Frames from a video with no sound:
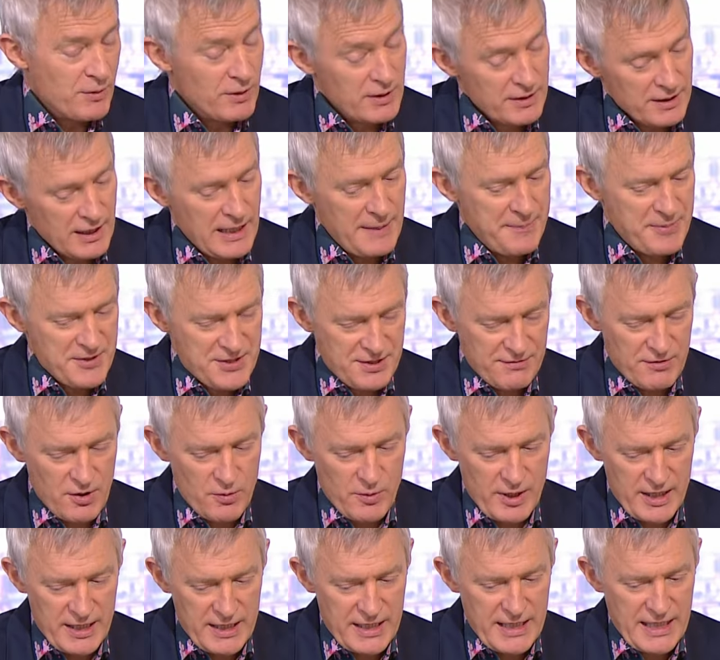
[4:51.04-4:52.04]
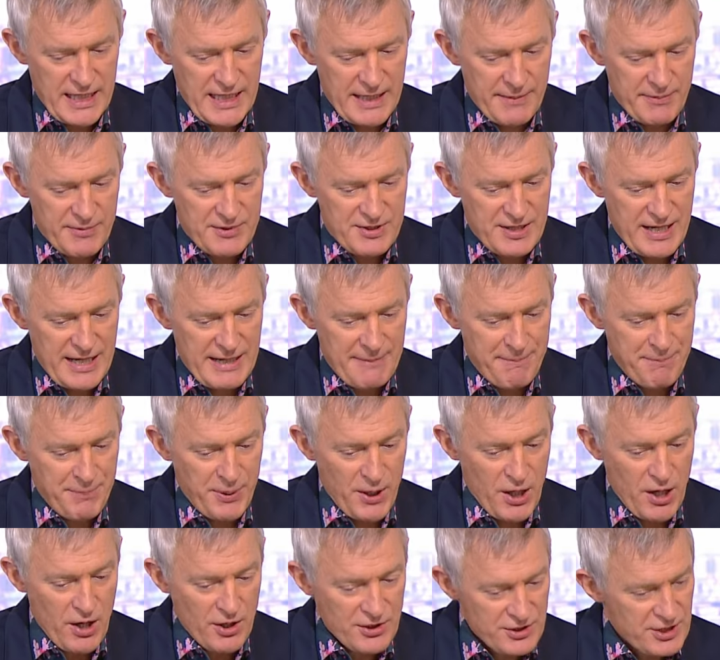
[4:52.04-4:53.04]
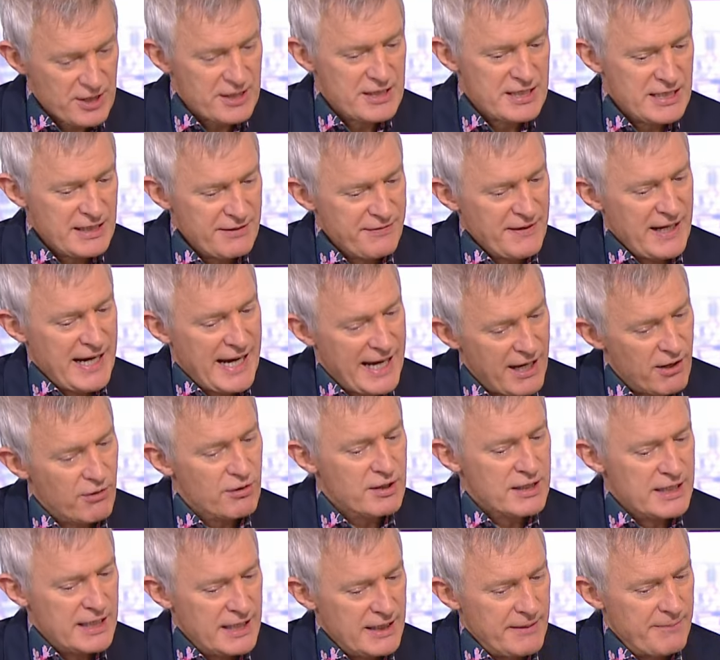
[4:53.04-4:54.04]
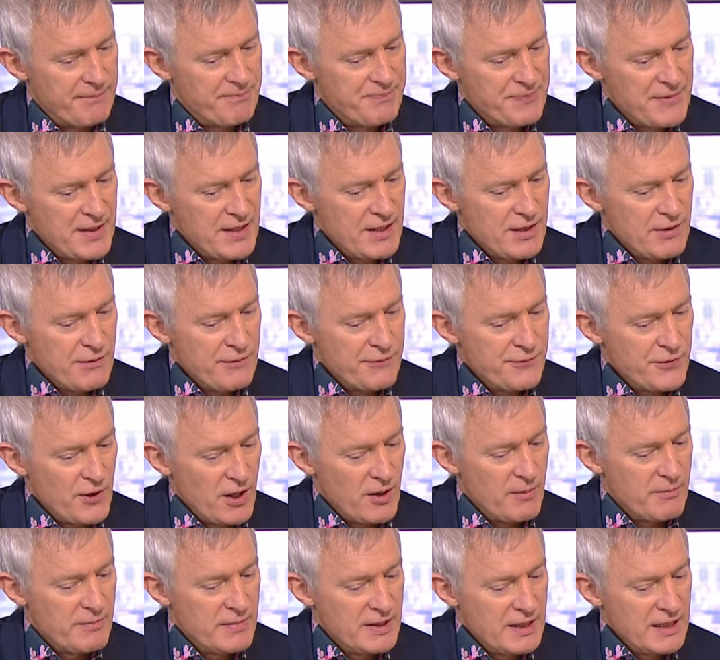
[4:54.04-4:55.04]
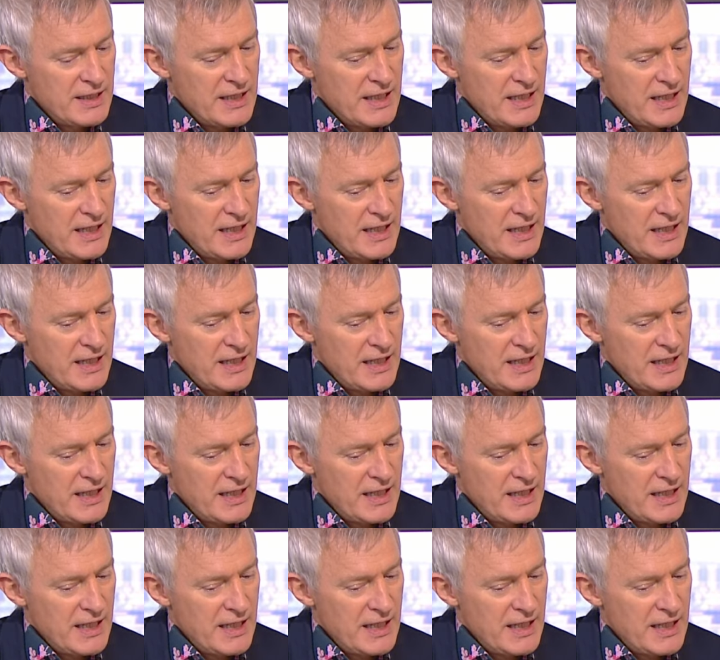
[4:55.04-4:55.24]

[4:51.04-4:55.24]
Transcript: well, happy's the wrong word. It was a positive outcome from